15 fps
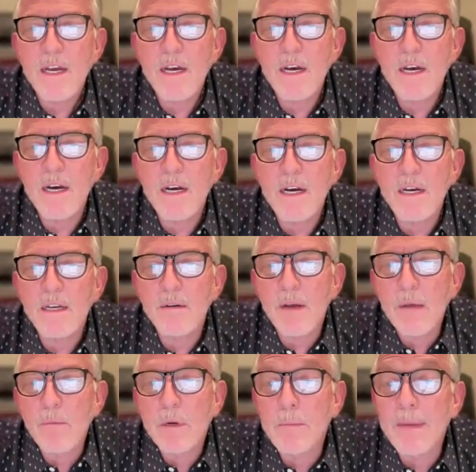
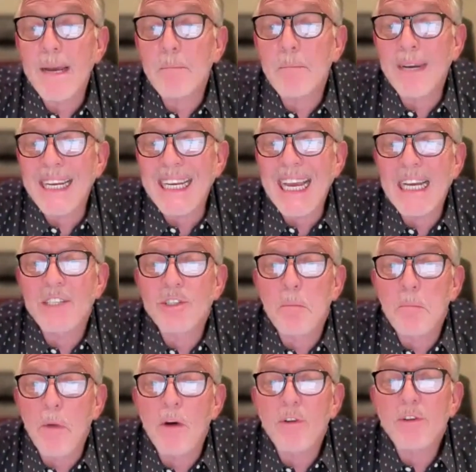And when men began
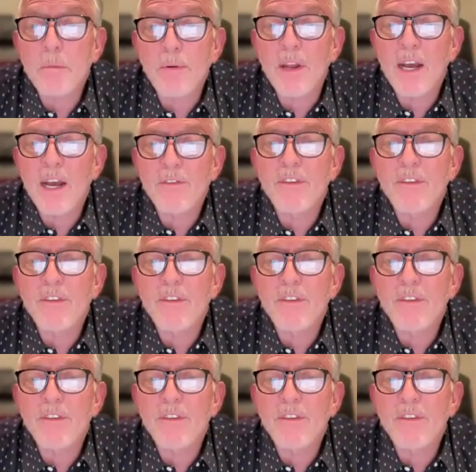to multiply